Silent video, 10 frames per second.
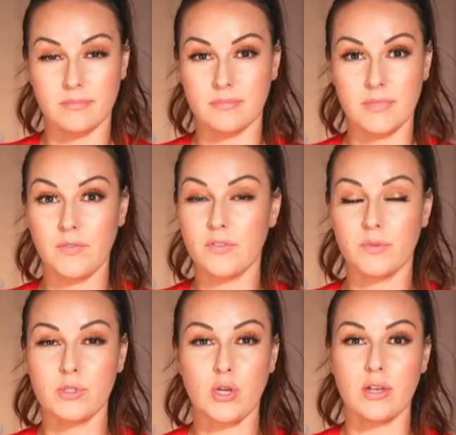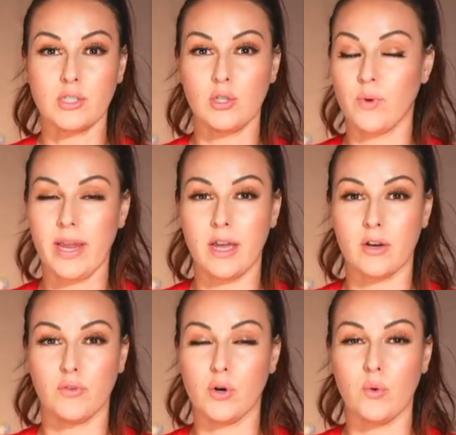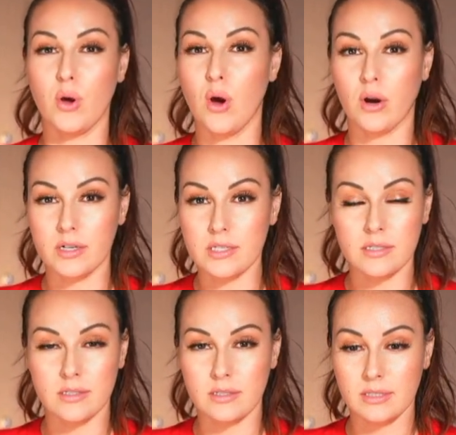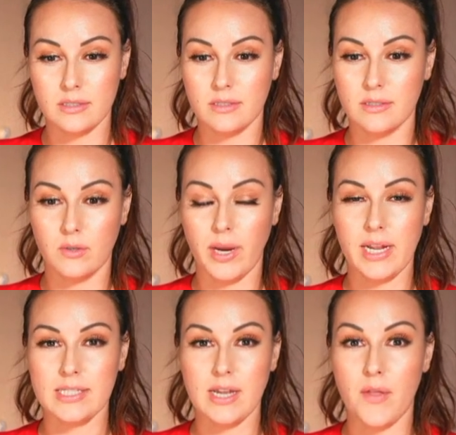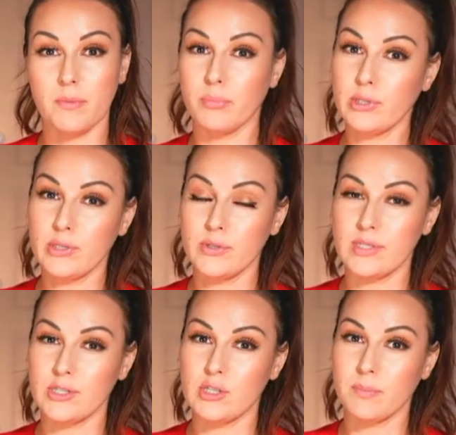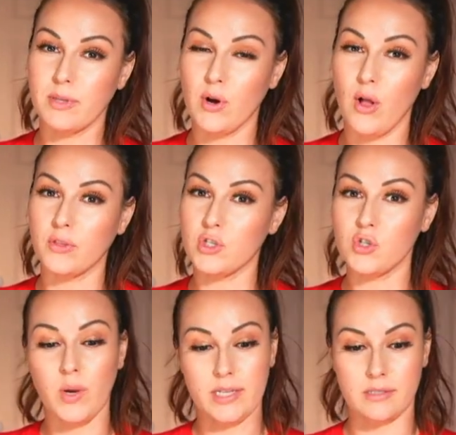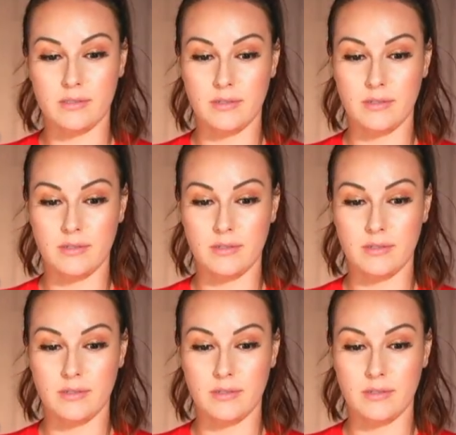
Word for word: even from songs that you write out of your own heart, right? It's not the blues, it should be called the joys,